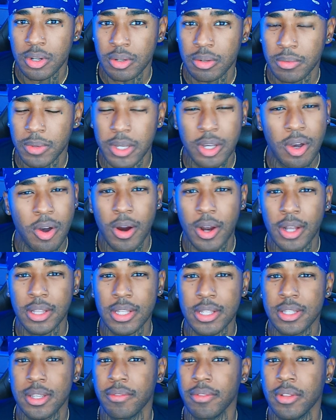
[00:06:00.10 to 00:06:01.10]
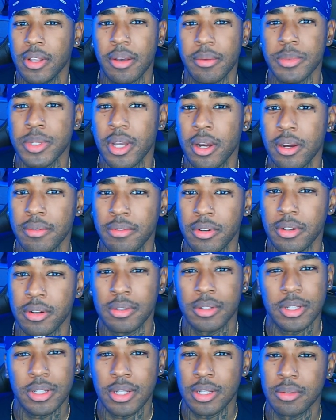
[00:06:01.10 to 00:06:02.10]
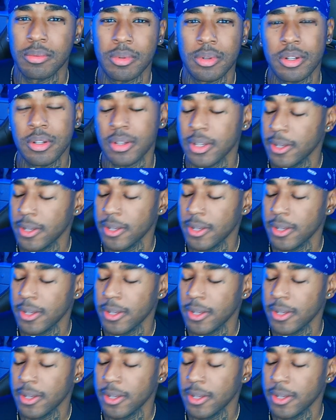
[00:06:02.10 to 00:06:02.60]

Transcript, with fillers: regardless of the observer. The word.